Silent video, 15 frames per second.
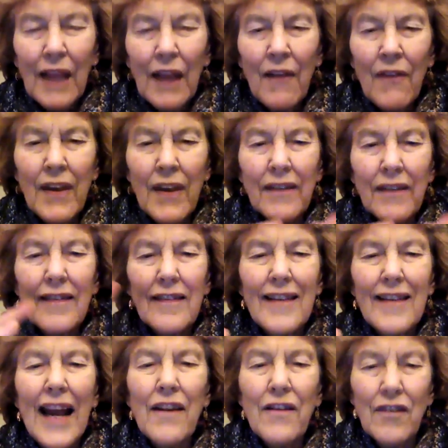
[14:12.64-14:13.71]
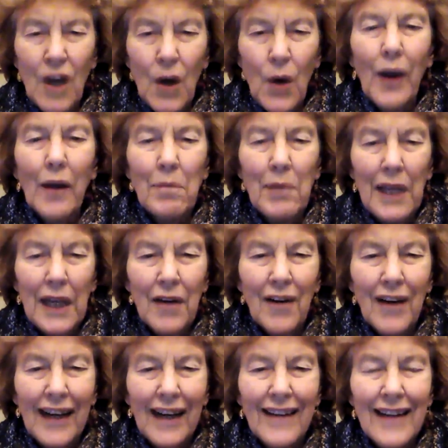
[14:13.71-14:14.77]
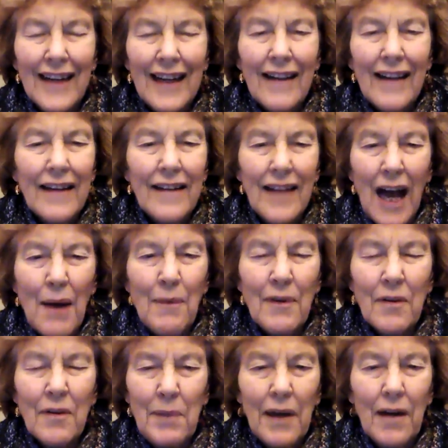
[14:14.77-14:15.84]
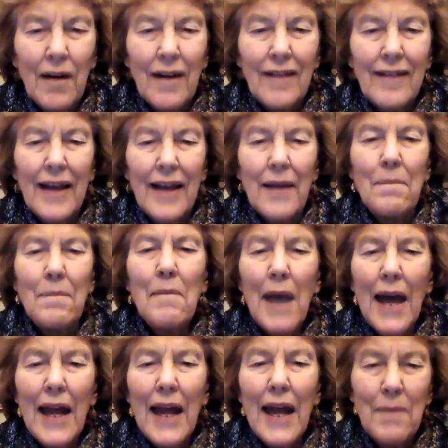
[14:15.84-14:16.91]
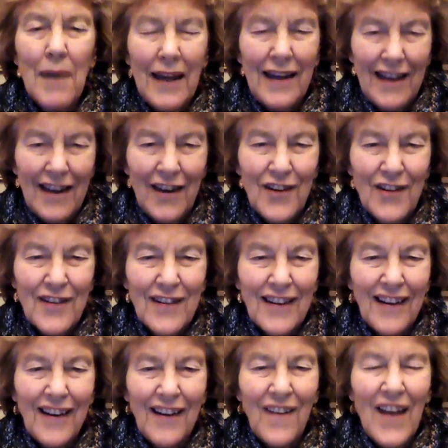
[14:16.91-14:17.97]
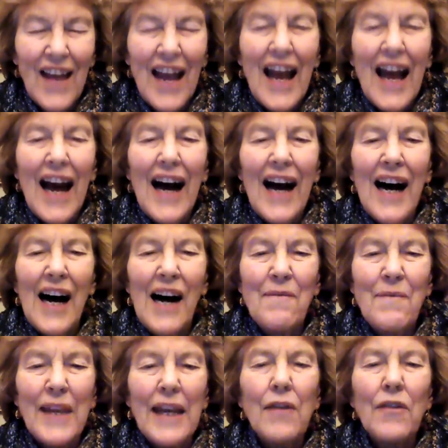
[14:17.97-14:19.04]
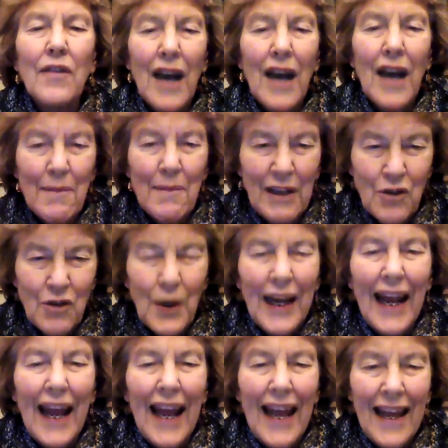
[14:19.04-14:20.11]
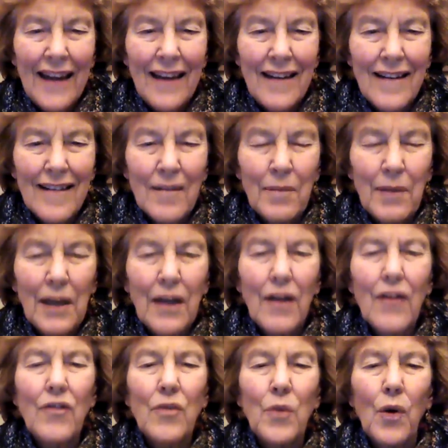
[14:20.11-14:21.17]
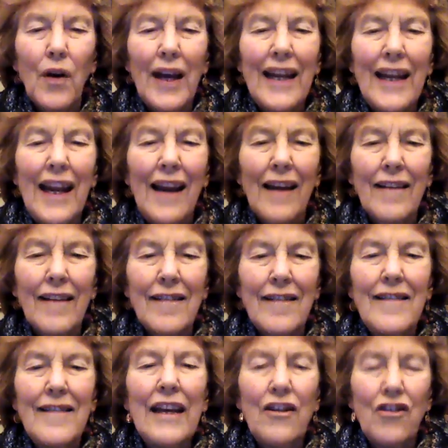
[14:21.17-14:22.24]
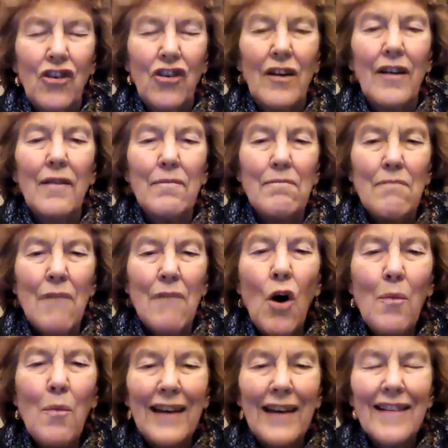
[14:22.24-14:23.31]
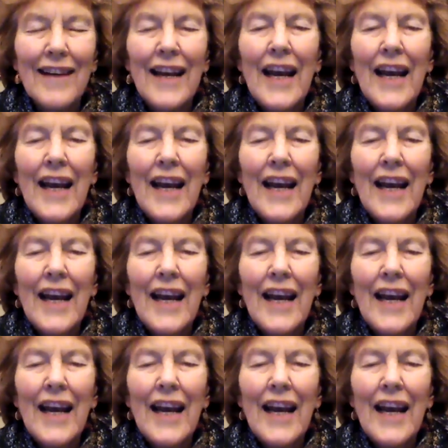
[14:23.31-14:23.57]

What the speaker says: this Cenozoic period that Thomas Berry said many, many years ago, is coming to an end because we're in an extinction moment.